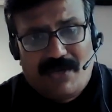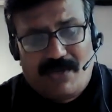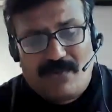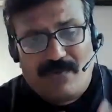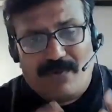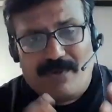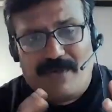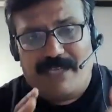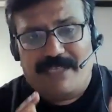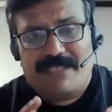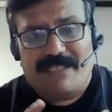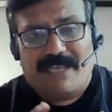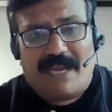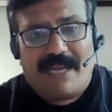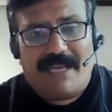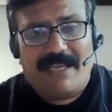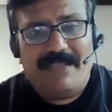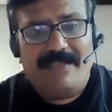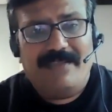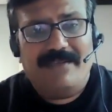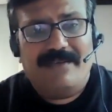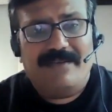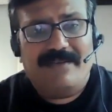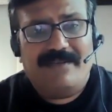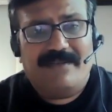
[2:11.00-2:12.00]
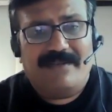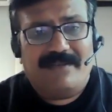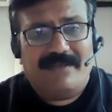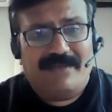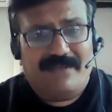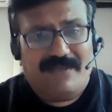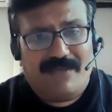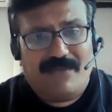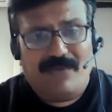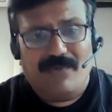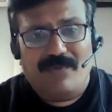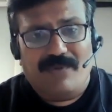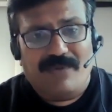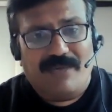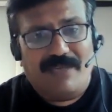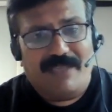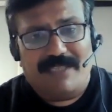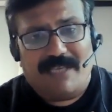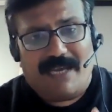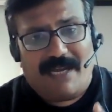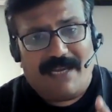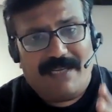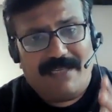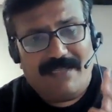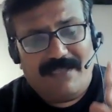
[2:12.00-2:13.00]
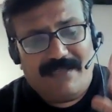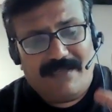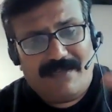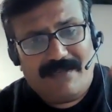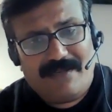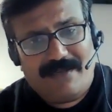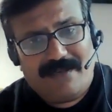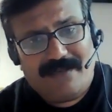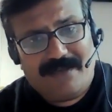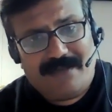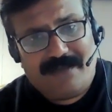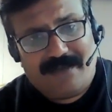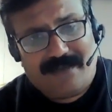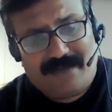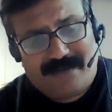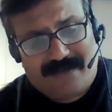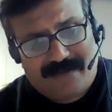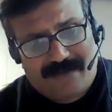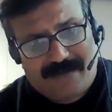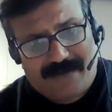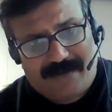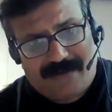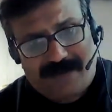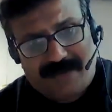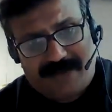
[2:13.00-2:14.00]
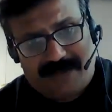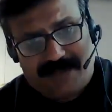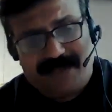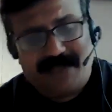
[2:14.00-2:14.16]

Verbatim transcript: to design the to design the uh,